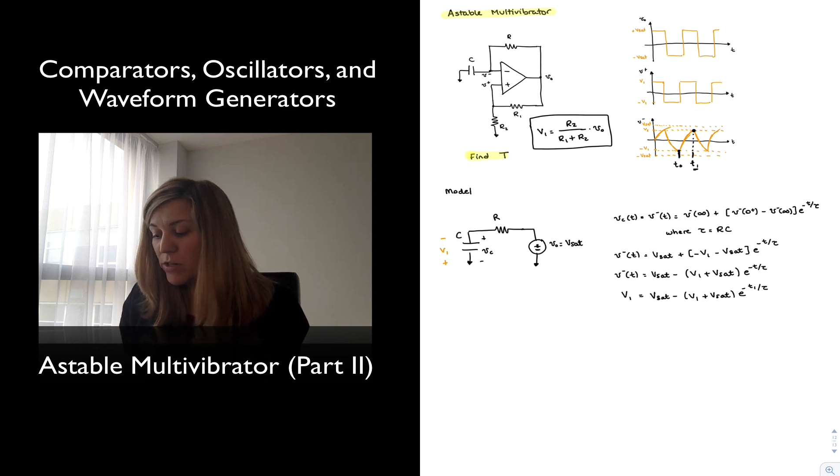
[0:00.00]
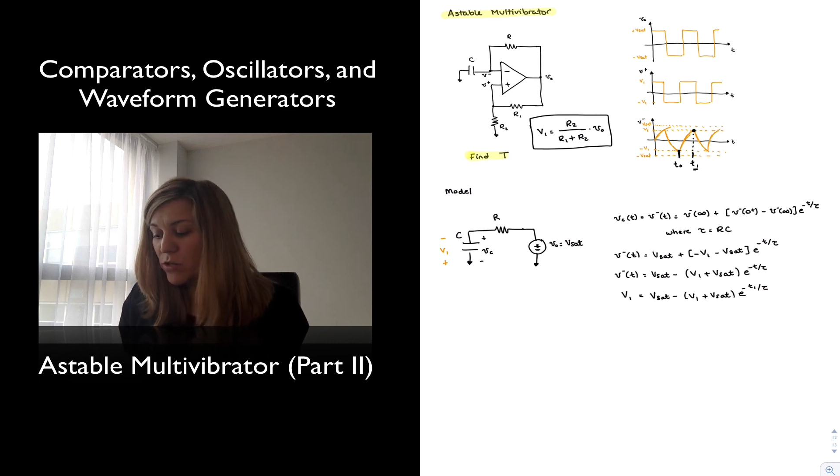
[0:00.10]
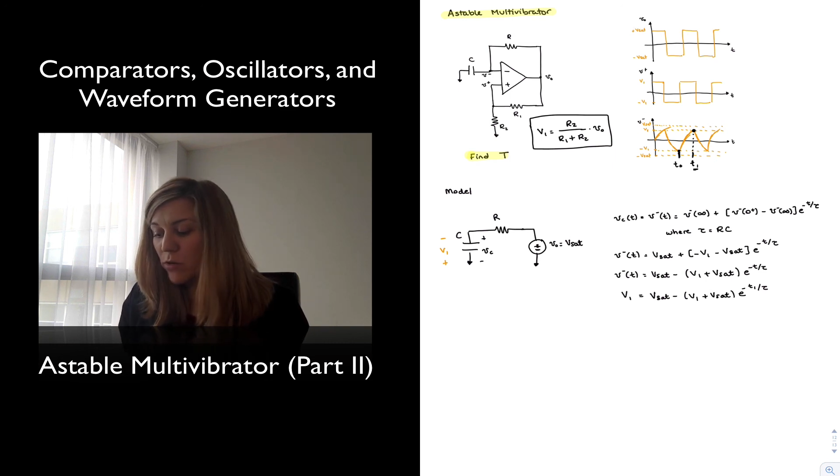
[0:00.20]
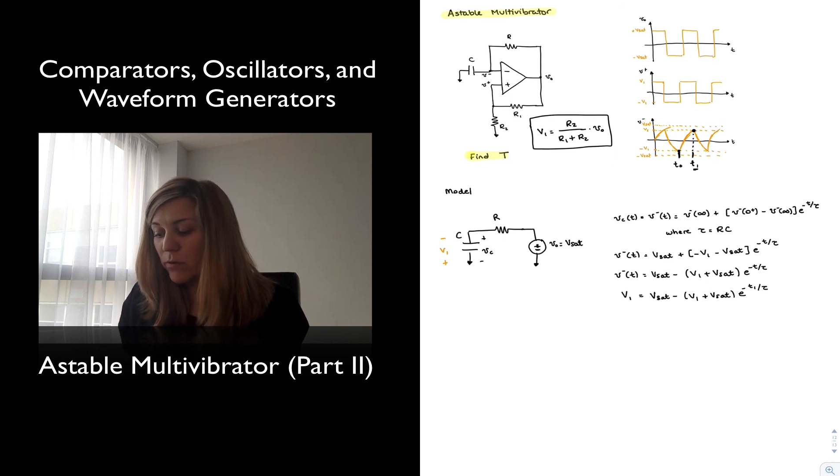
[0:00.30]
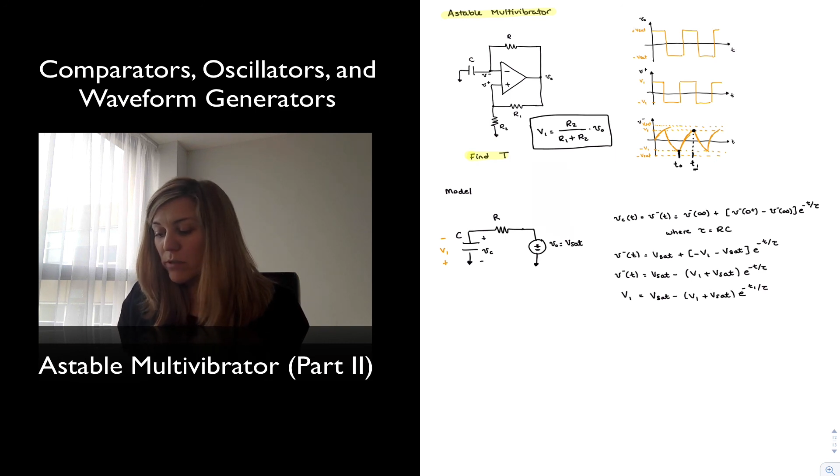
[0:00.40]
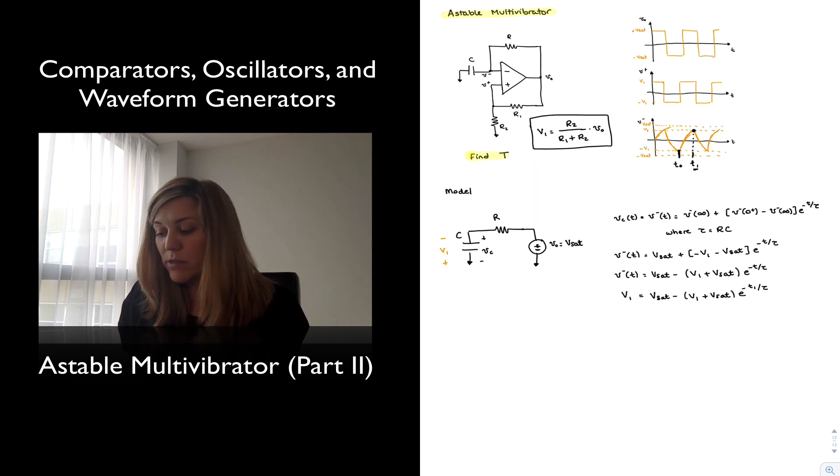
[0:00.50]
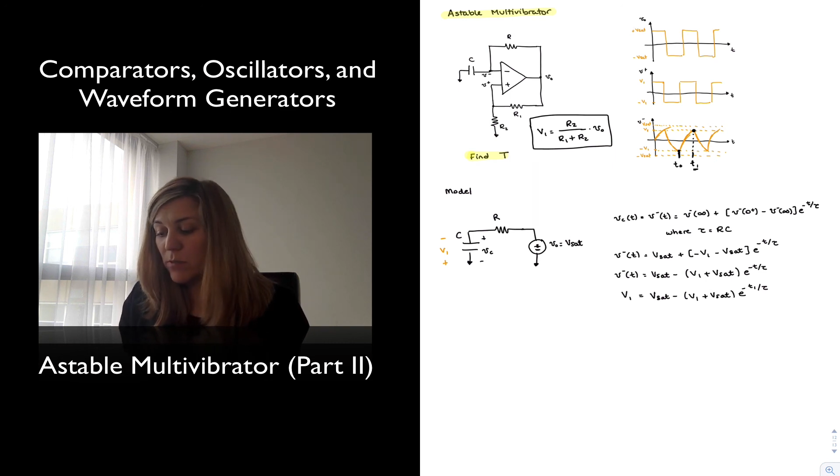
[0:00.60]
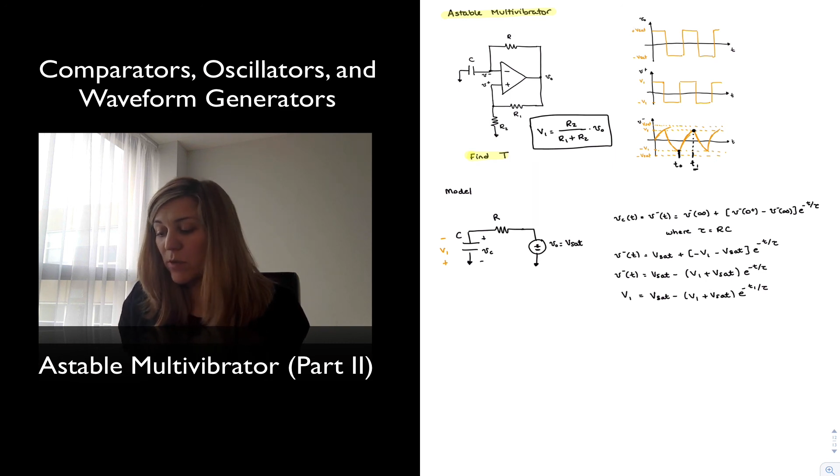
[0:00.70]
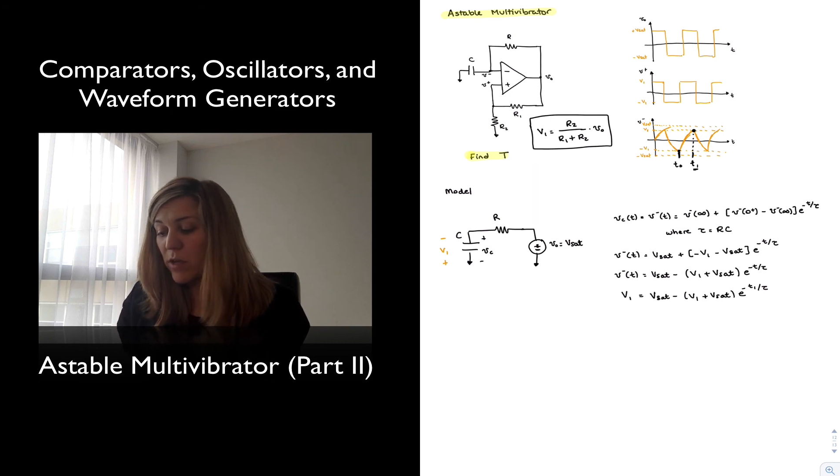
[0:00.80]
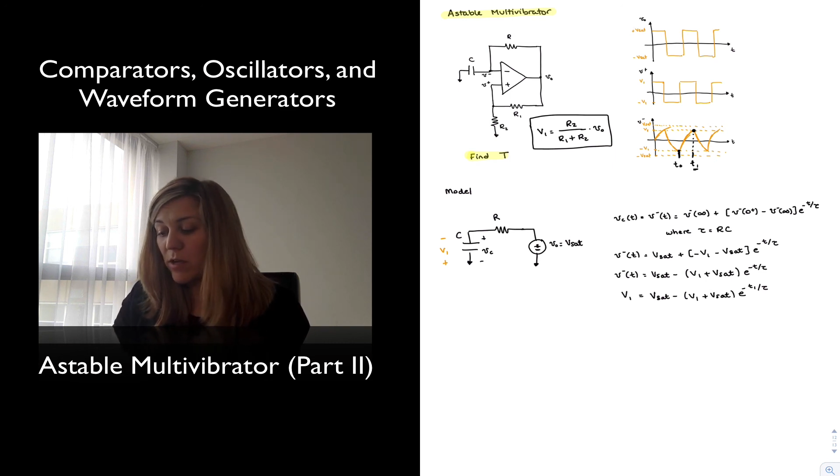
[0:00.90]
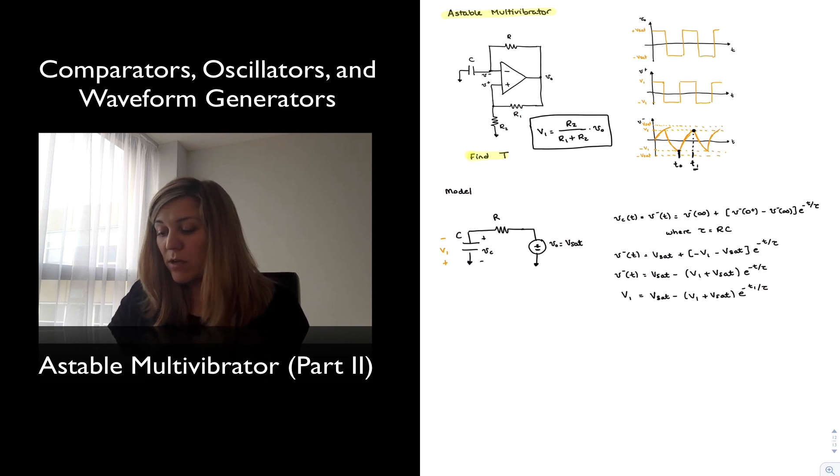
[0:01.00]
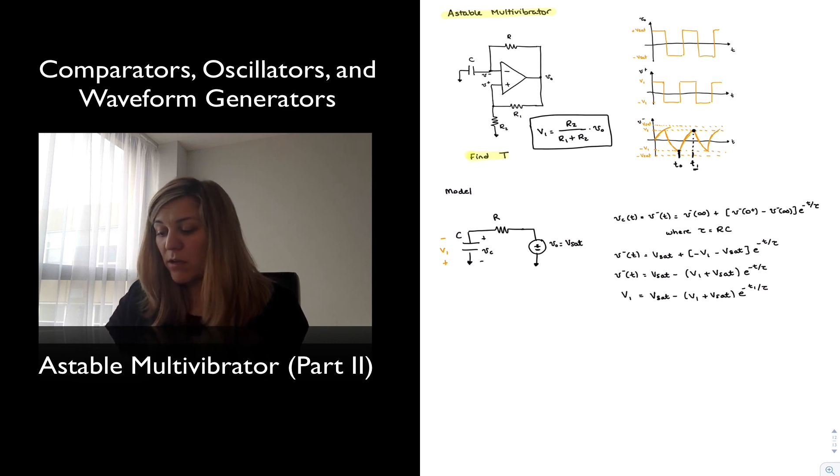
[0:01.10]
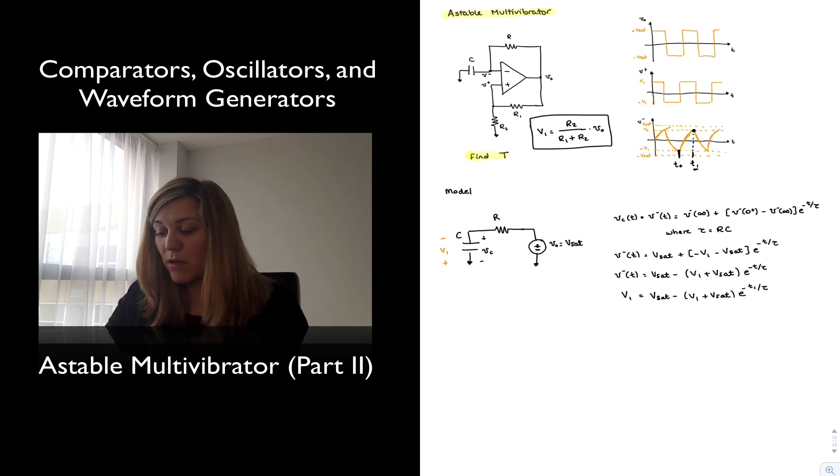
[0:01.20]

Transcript: is going to be